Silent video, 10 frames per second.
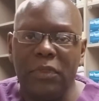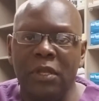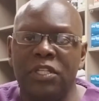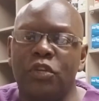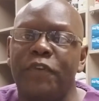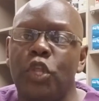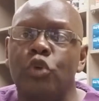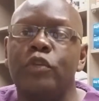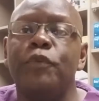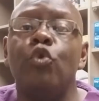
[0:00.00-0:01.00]
So for
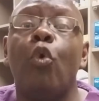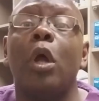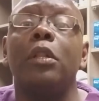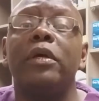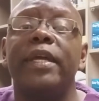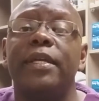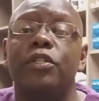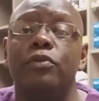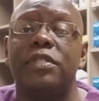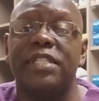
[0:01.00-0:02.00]
those of you who are looking
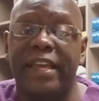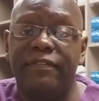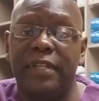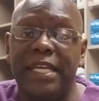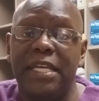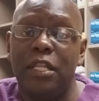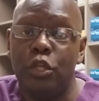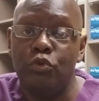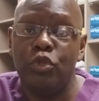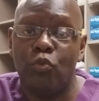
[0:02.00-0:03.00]
to safely
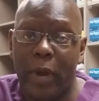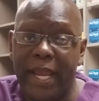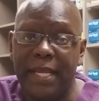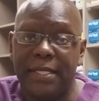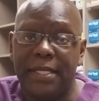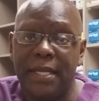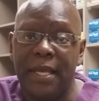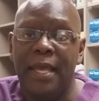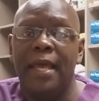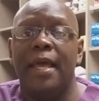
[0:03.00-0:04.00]
lose weight,
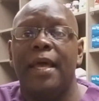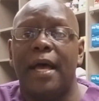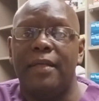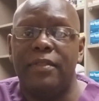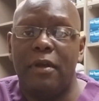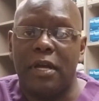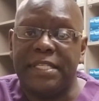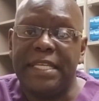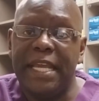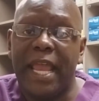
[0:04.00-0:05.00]

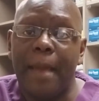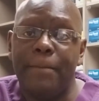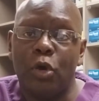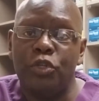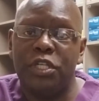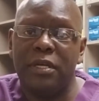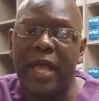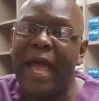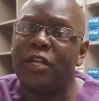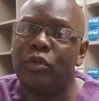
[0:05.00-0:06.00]
Garcinia
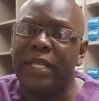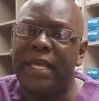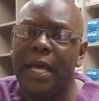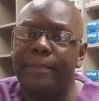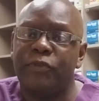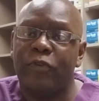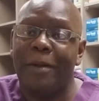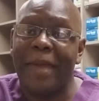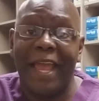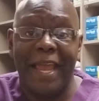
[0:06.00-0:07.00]
Cambogia actually comes
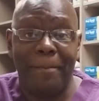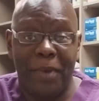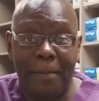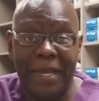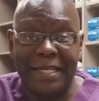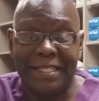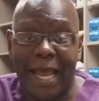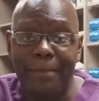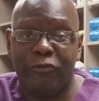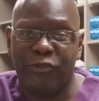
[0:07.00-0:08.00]
from a pumpkin
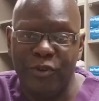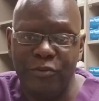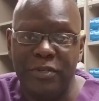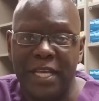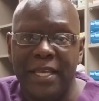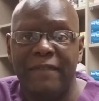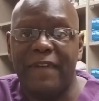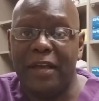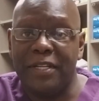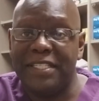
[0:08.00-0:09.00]
type fruit
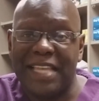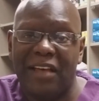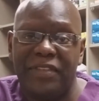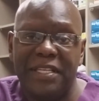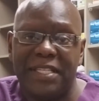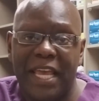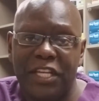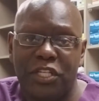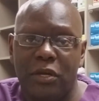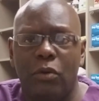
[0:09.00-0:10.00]
found in Southeast
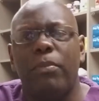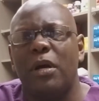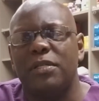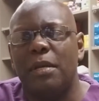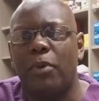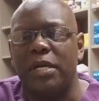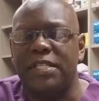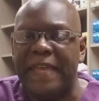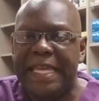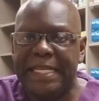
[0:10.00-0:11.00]
Asia, or some parts
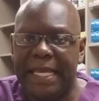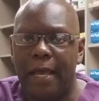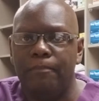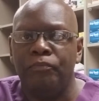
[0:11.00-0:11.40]
of India.